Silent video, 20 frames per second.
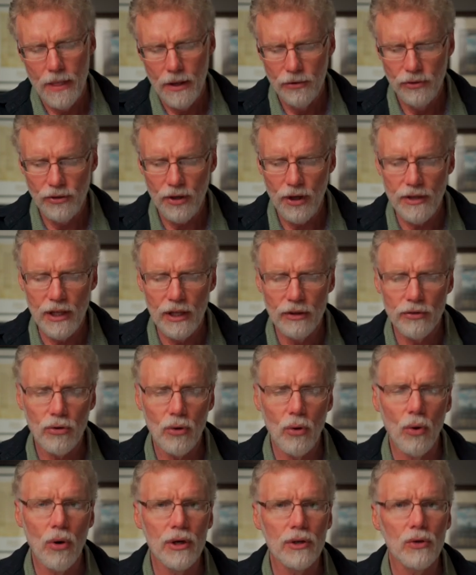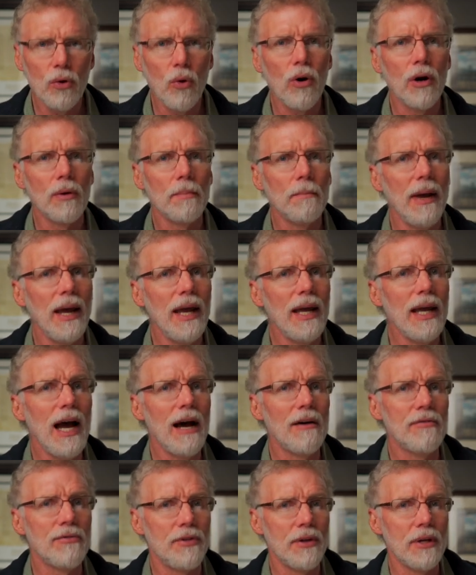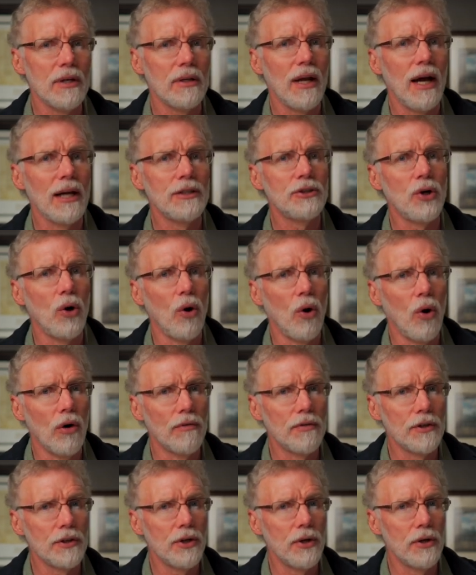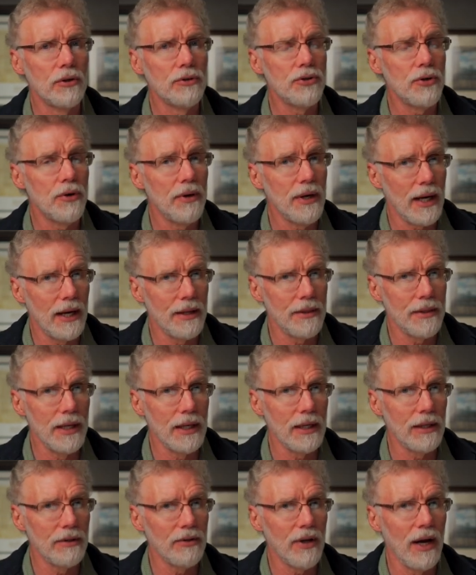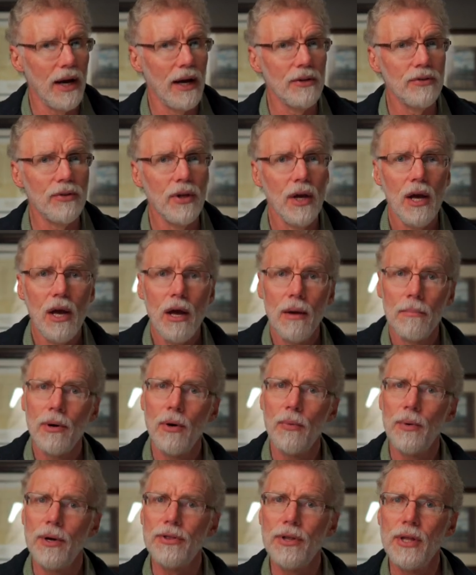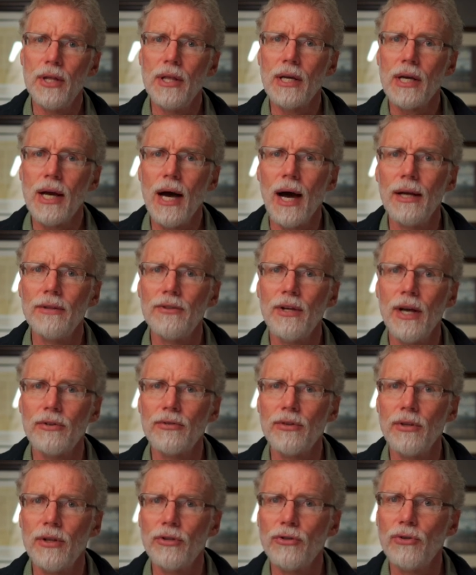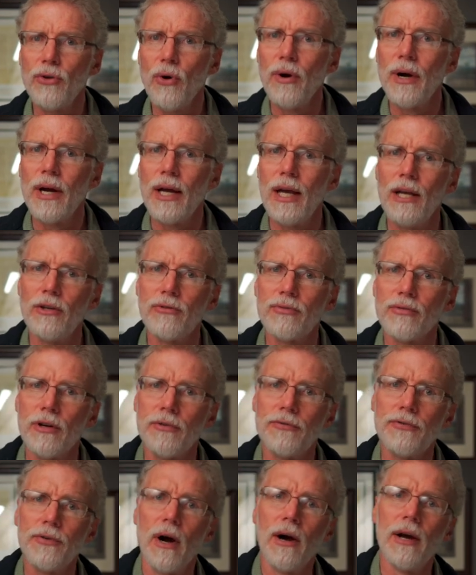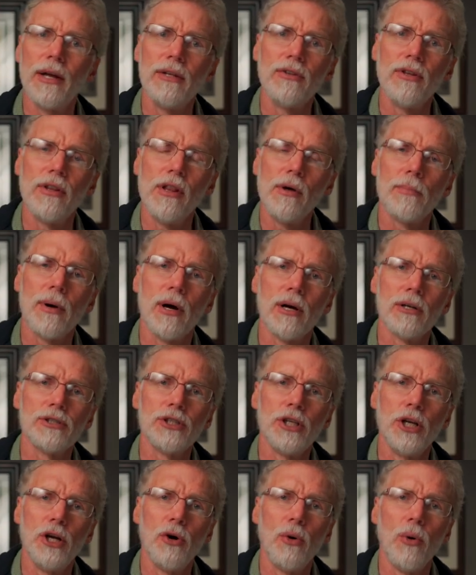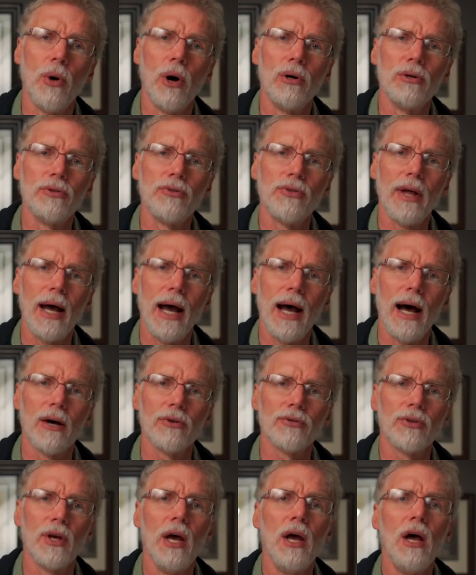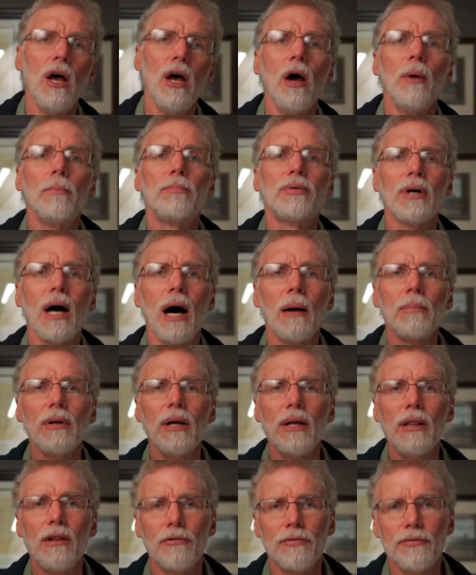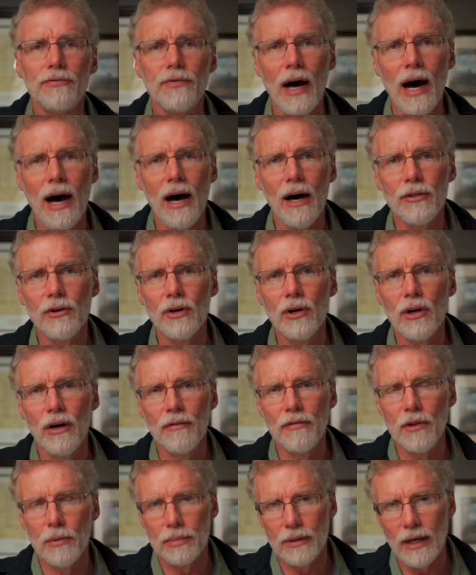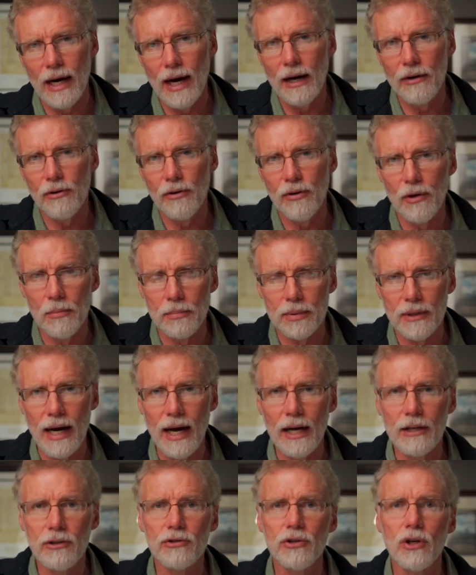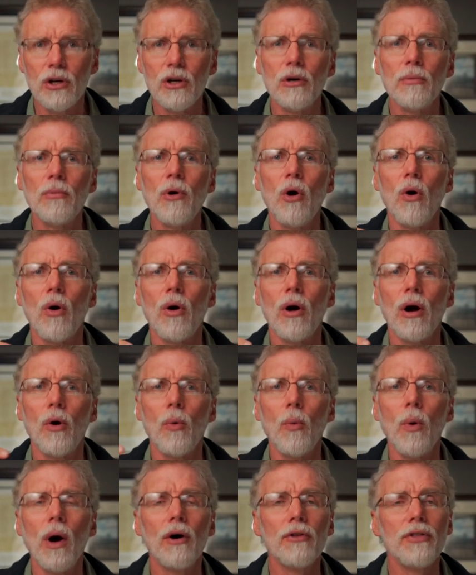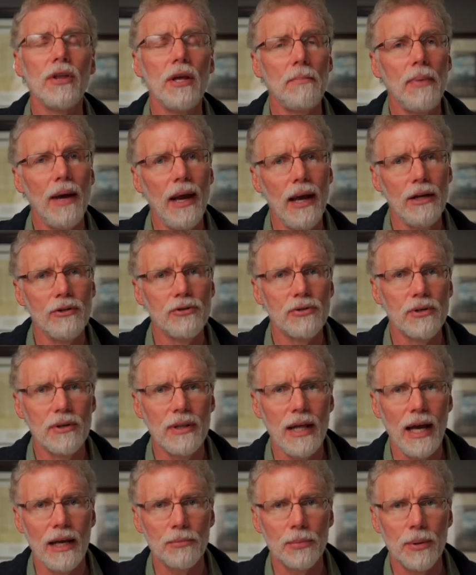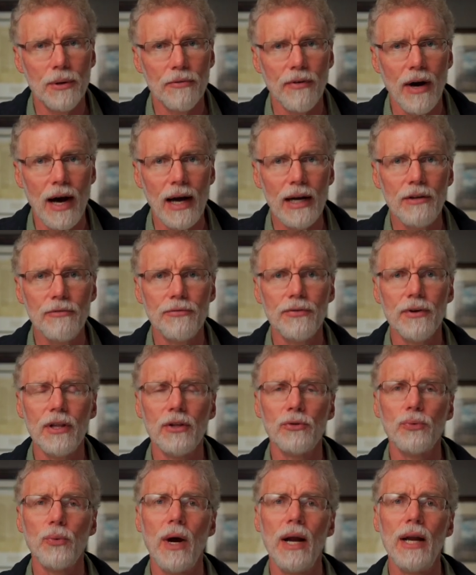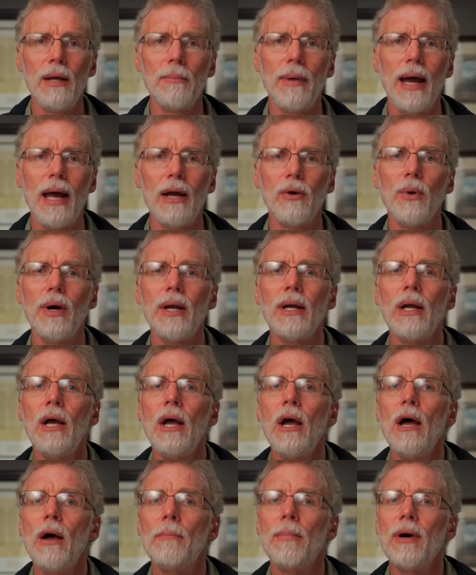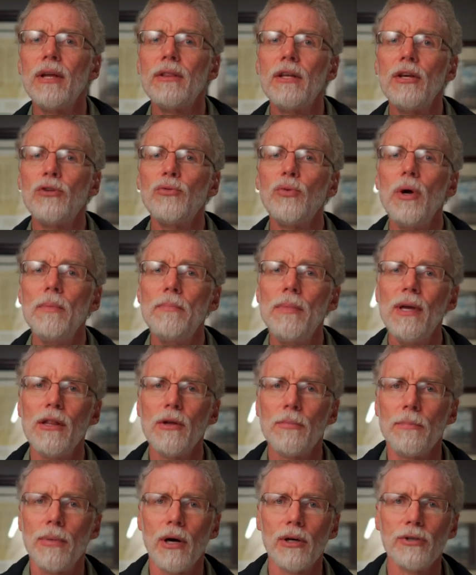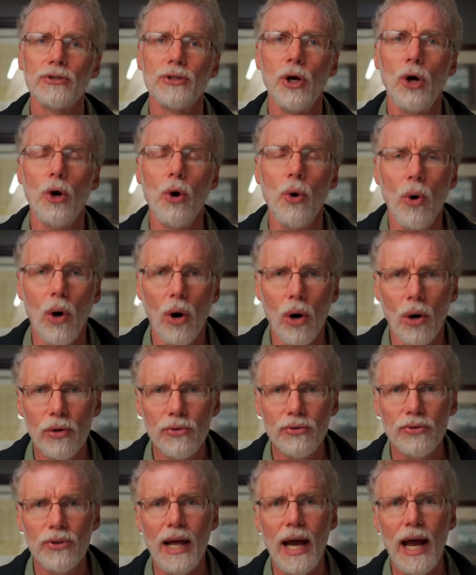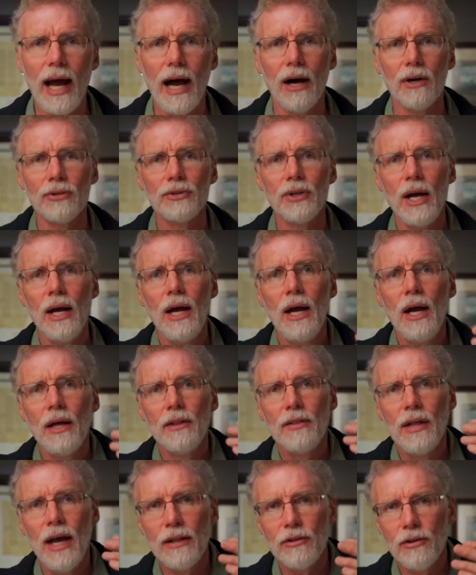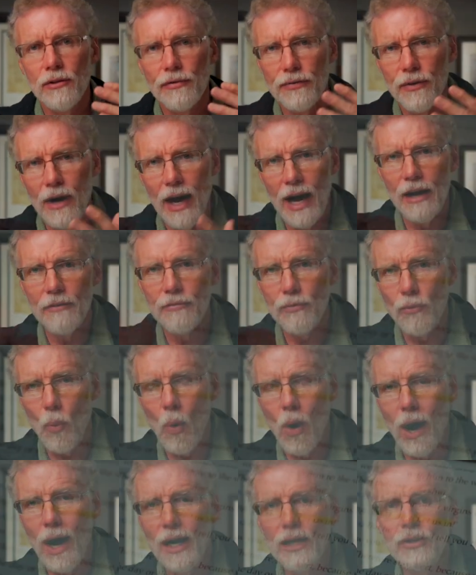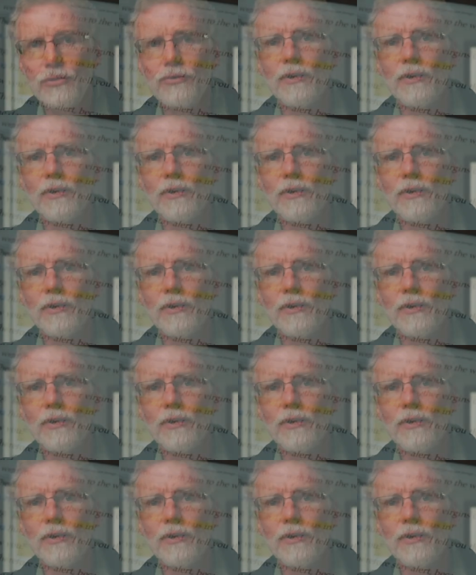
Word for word: So this "Lord, Lord" may have theological overtones to it. I think it does. But within the context of the story, it's referring to the person who owns the house. Probably the father of the bride or the bridegroom, or a wealthy patron that's providing for this wedding banquet. But this would be the person who owns the house that the five wise